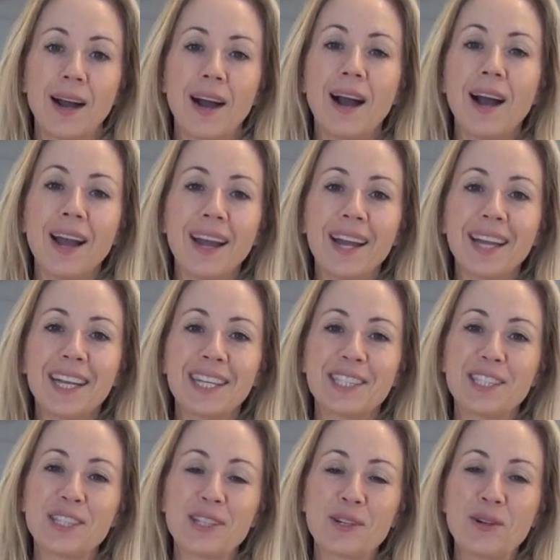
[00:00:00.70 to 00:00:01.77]
Hi,
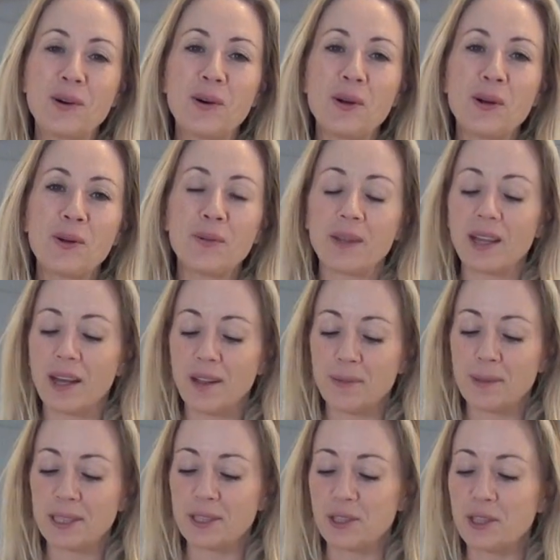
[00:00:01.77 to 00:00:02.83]
it's Nicole with
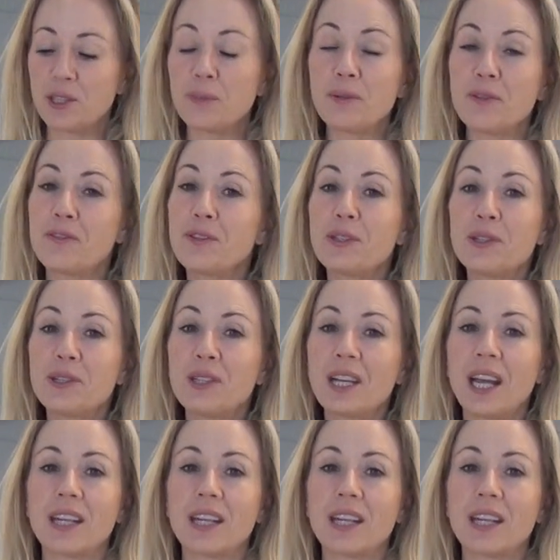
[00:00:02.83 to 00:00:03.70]
Elemental Superfood,